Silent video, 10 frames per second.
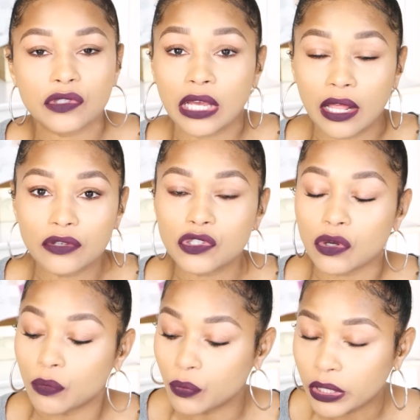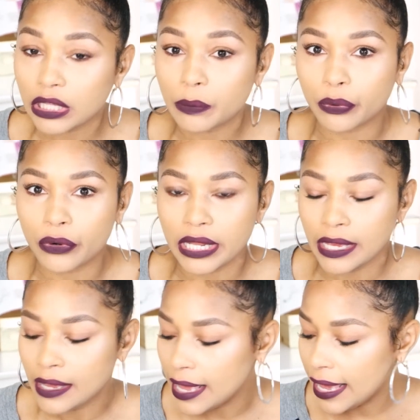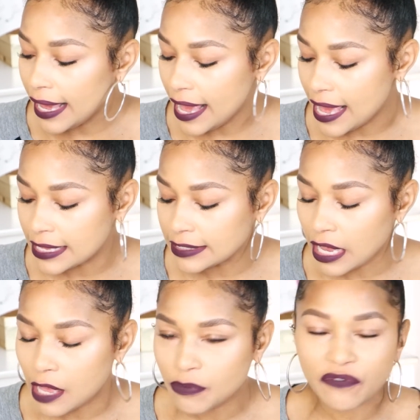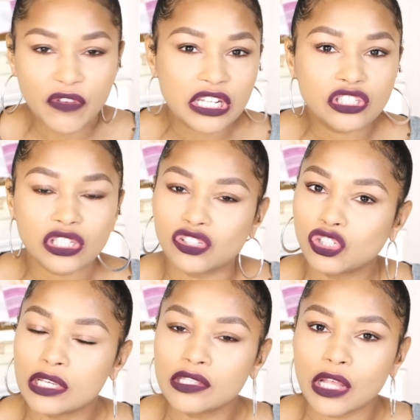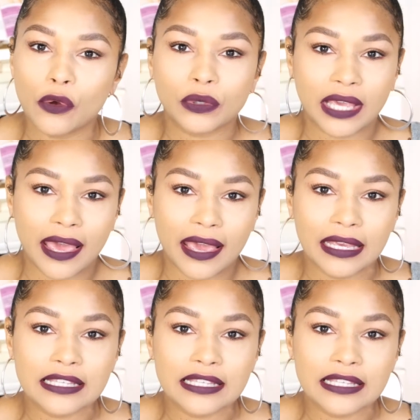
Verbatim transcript: The colors are really pretty and um, the finish is just okay.